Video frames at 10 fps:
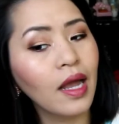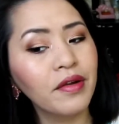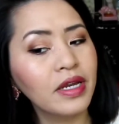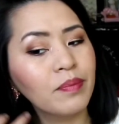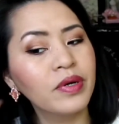
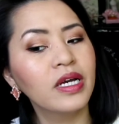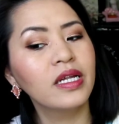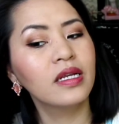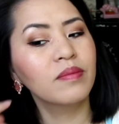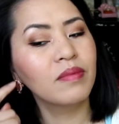already
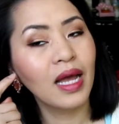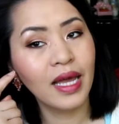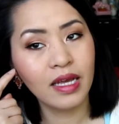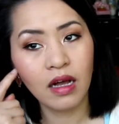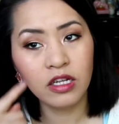put
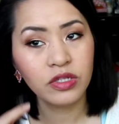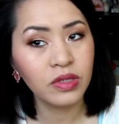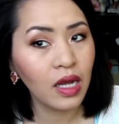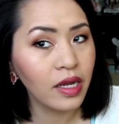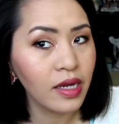my
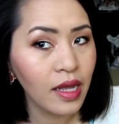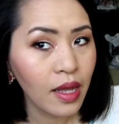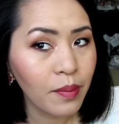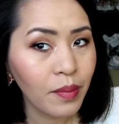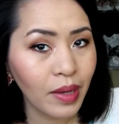contour on,
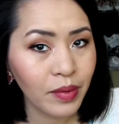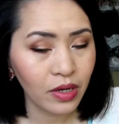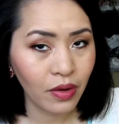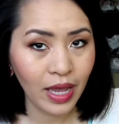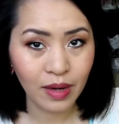but I'm going
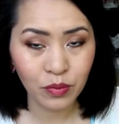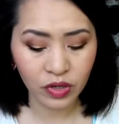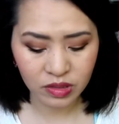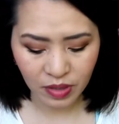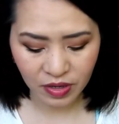to go ahead and
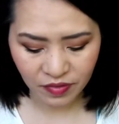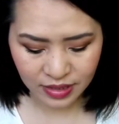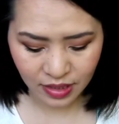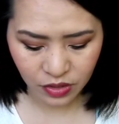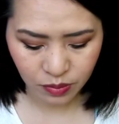bronze my
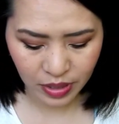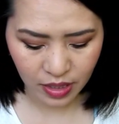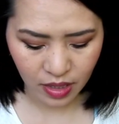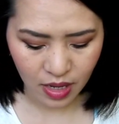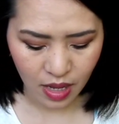face a little
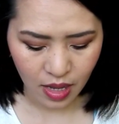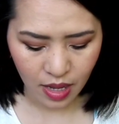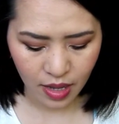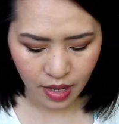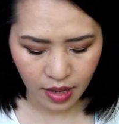bit.
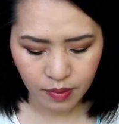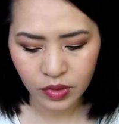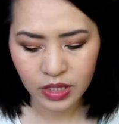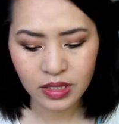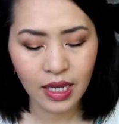
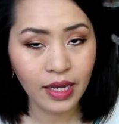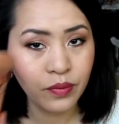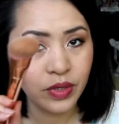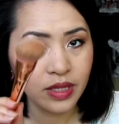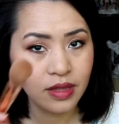This
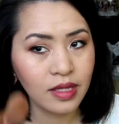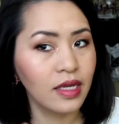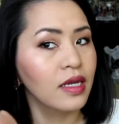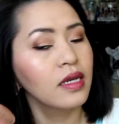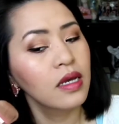side with
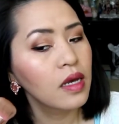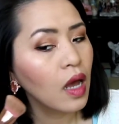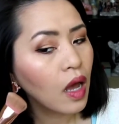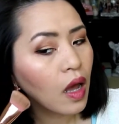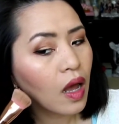the
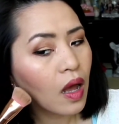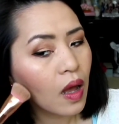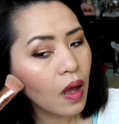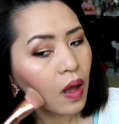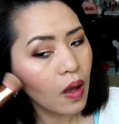
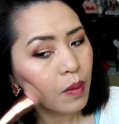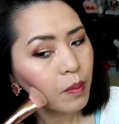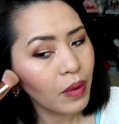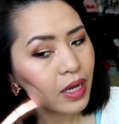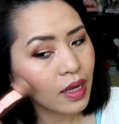
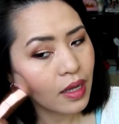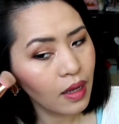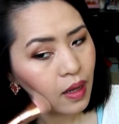Becca.